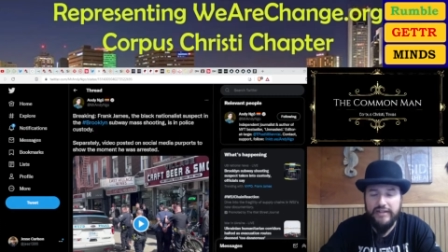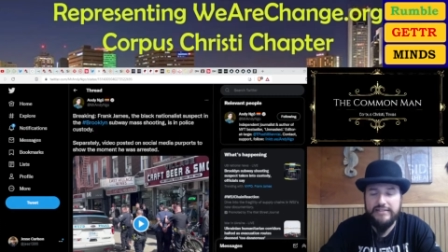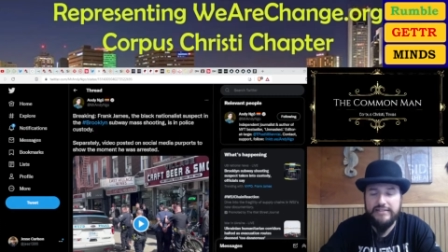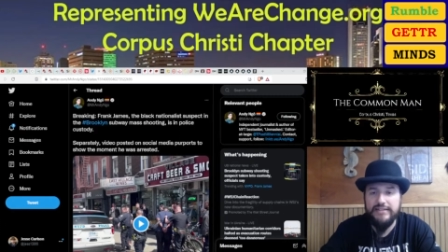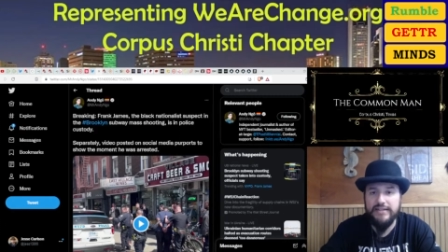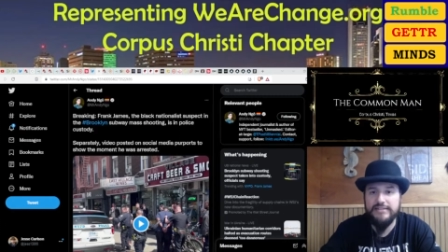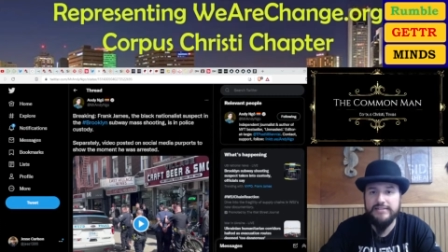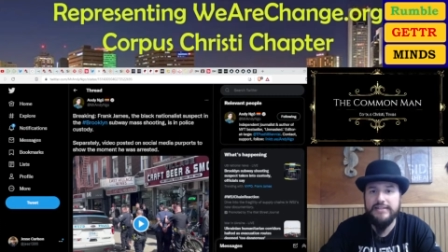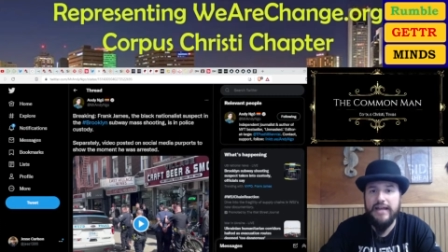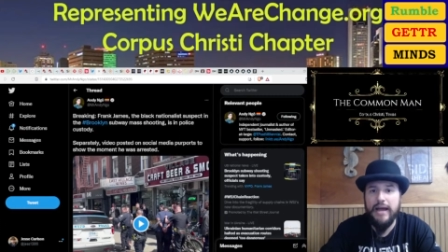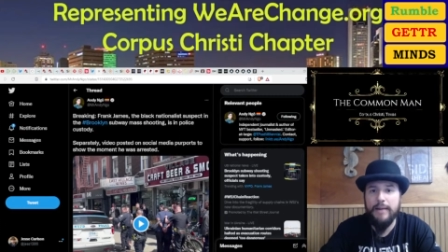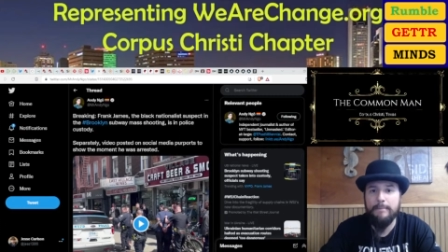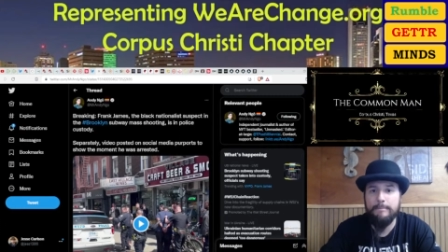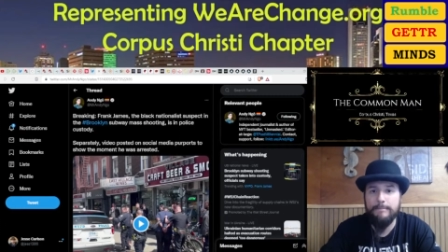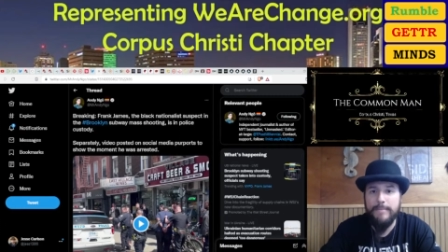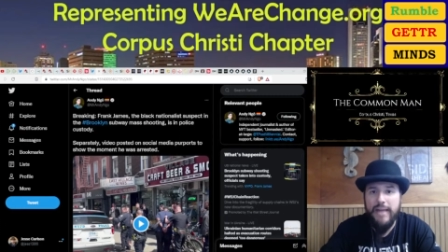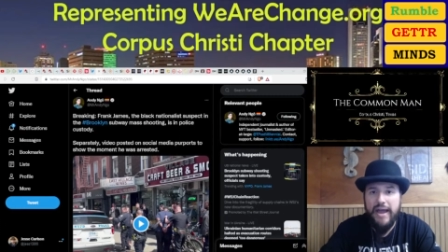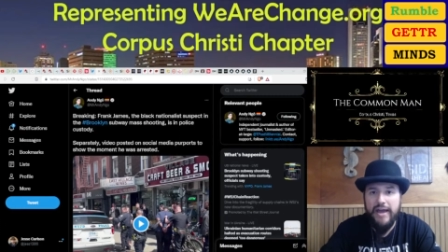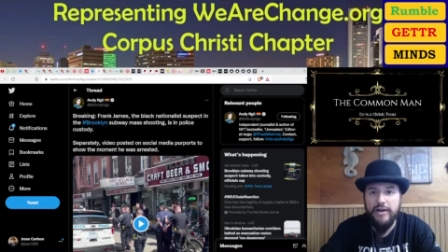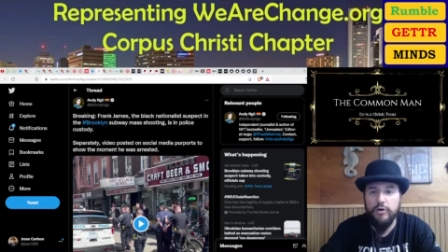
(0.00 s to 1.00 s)
It does not
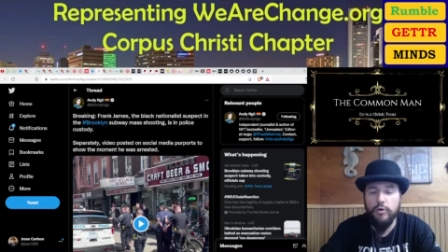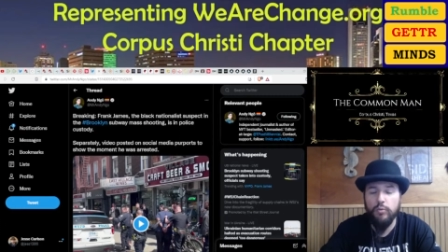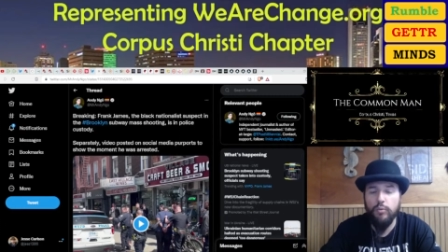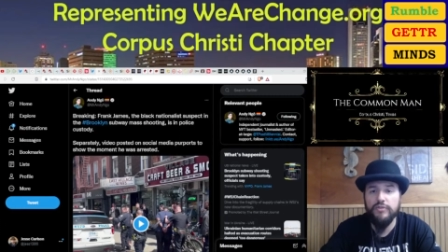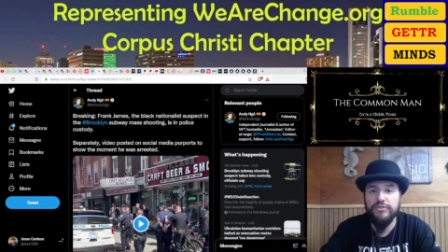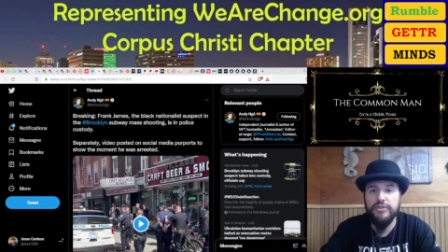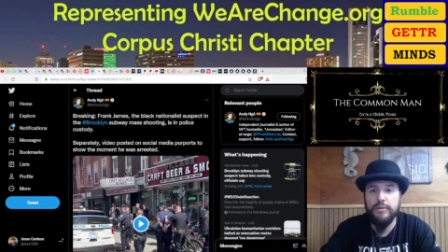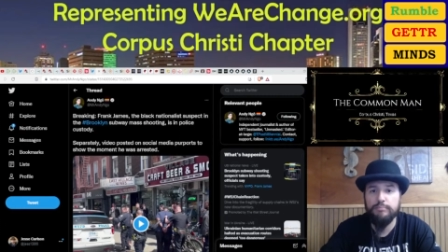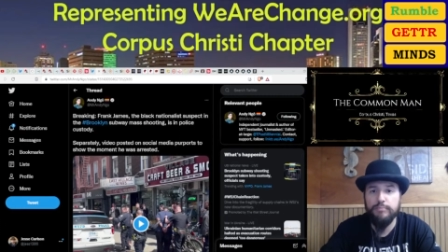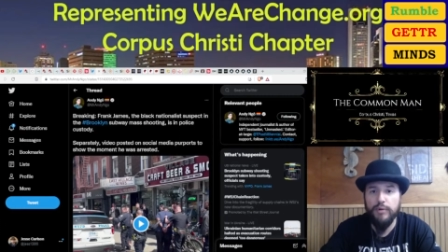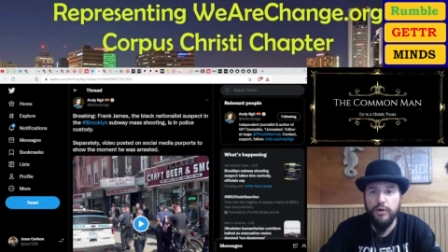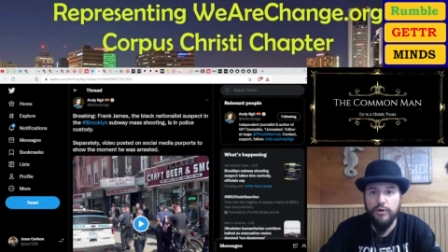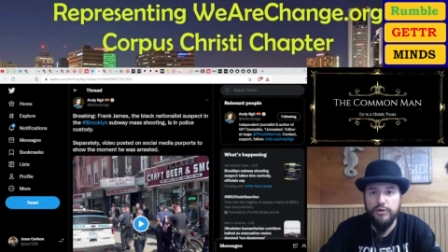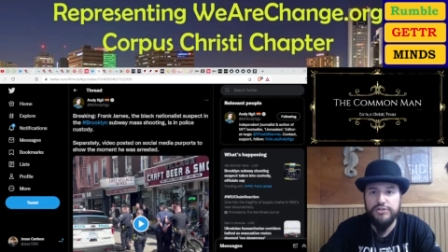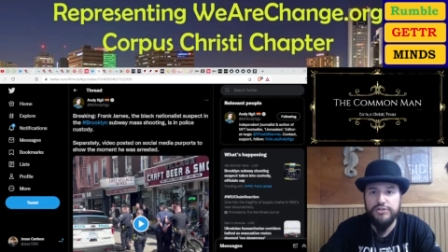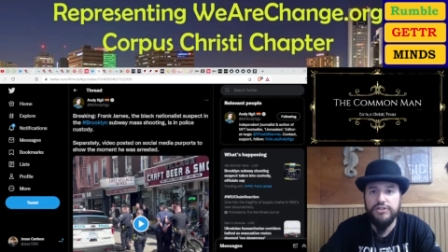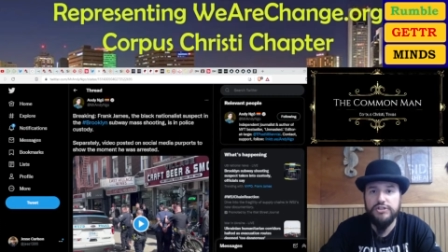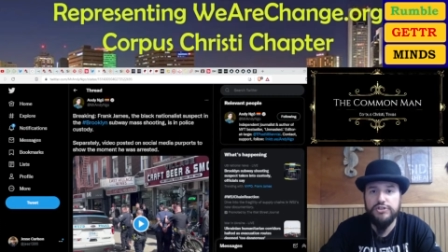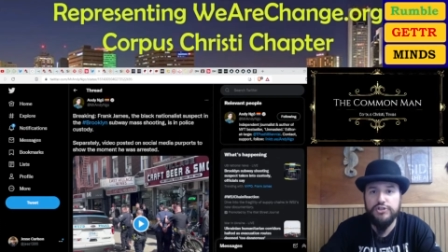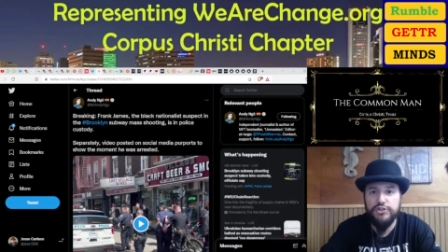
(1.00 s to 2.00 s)
matter what the
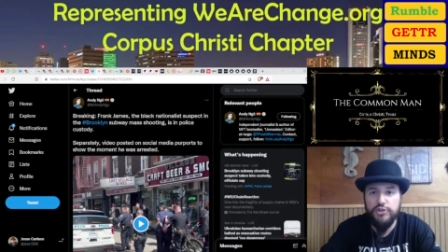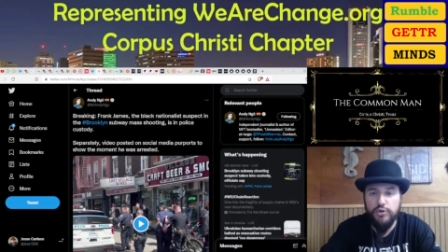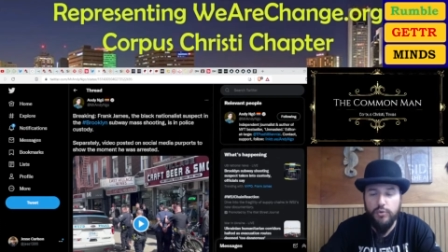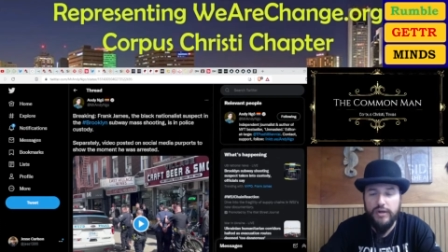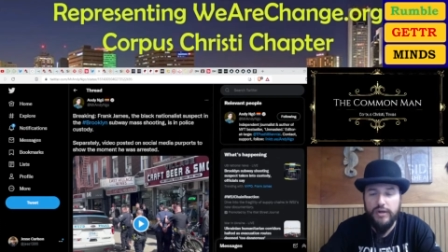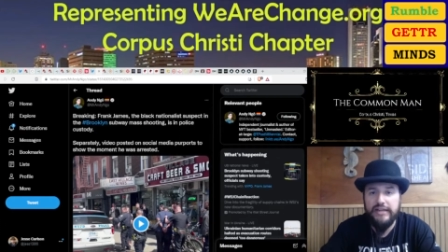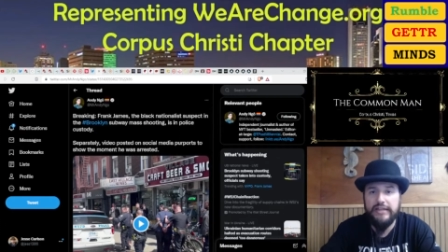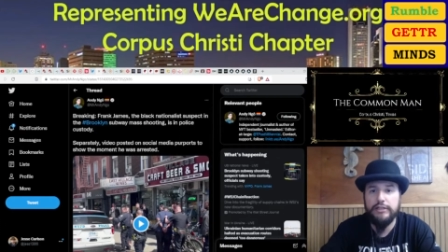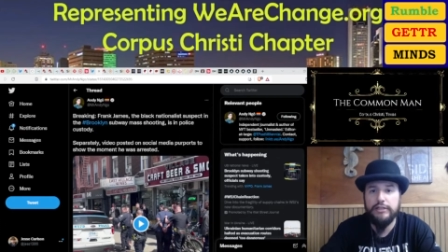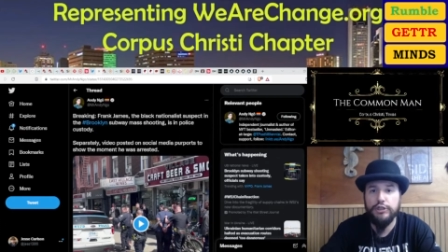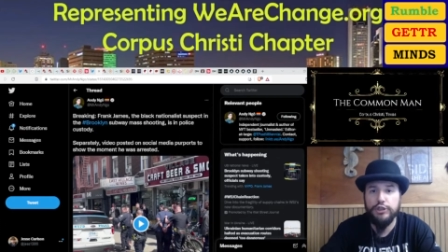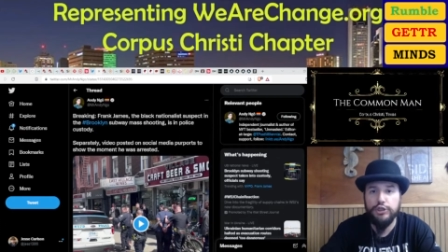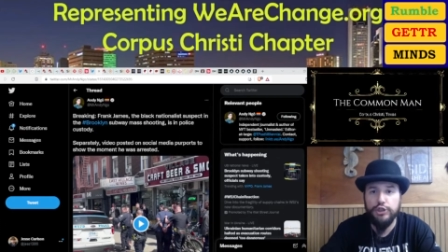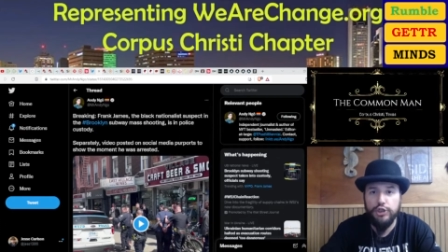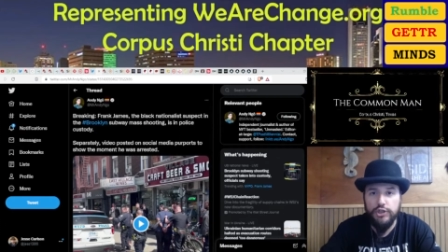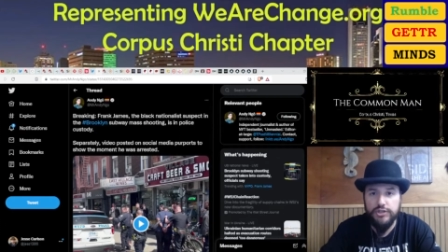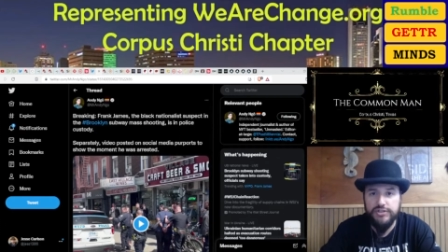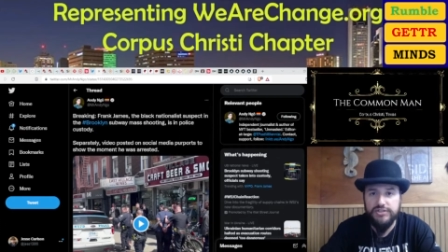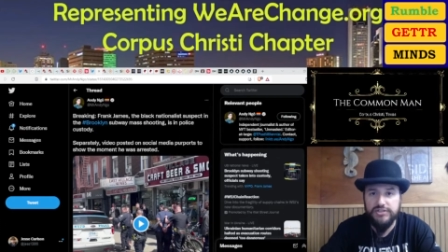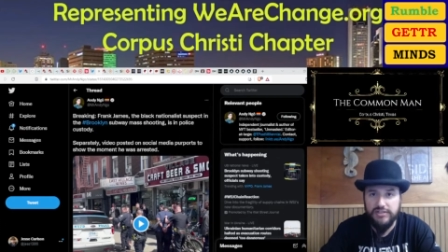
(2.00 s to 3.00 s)
person doing it
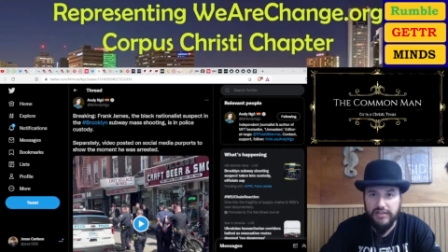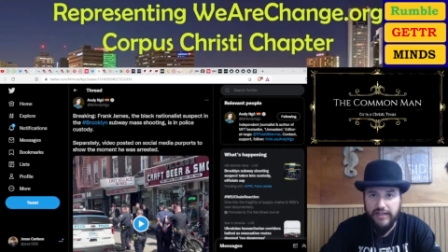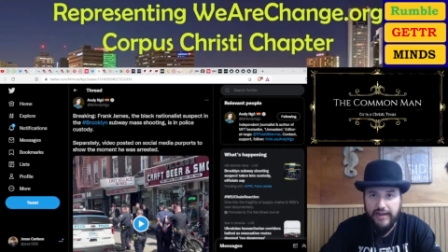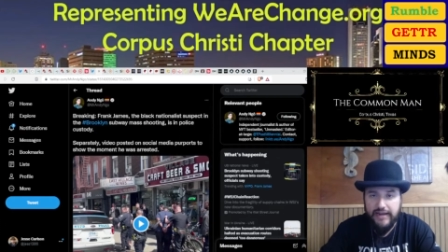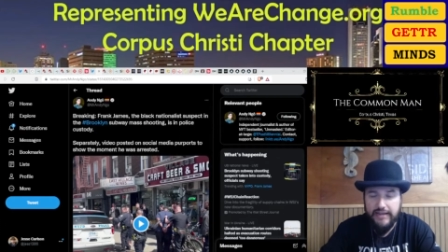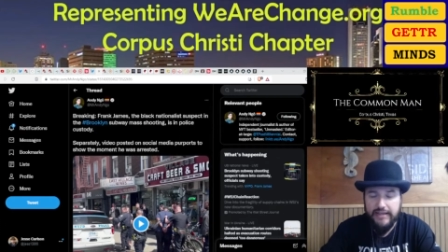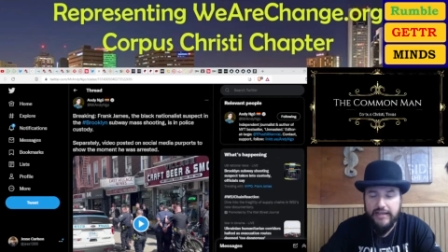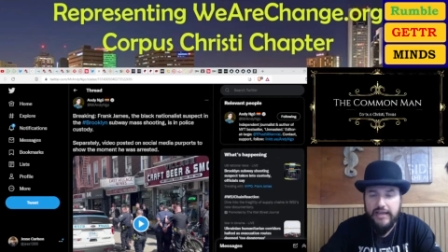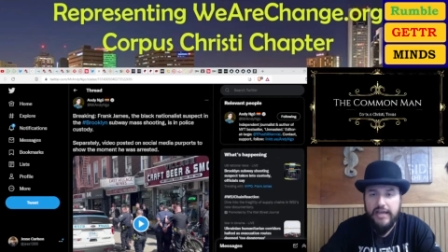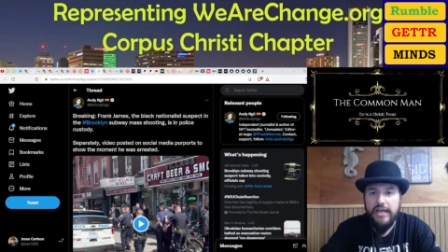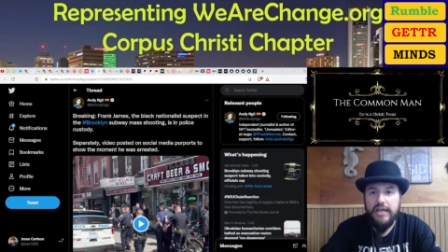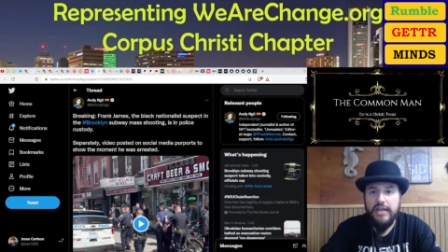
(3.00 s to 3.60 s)
looks like.